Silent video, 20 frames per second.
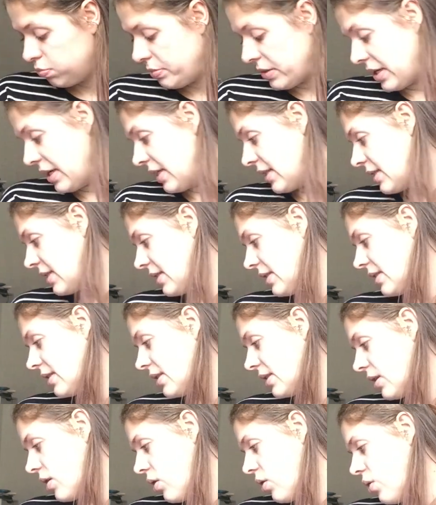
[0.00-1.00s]
but it's
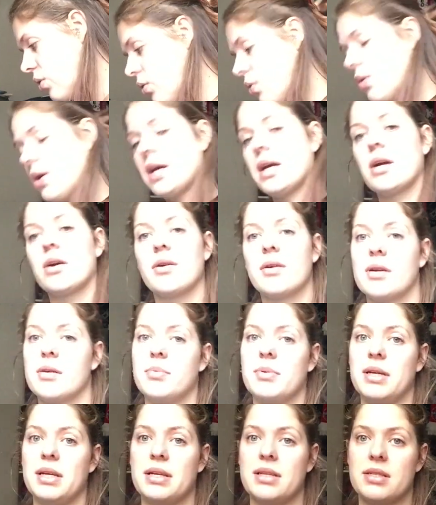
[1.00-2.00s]
so
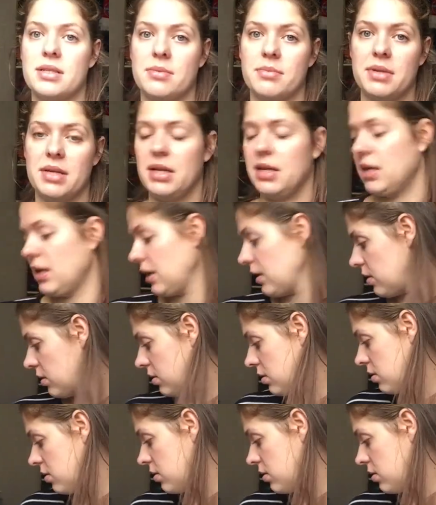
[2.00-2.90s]
incredibly intimidating.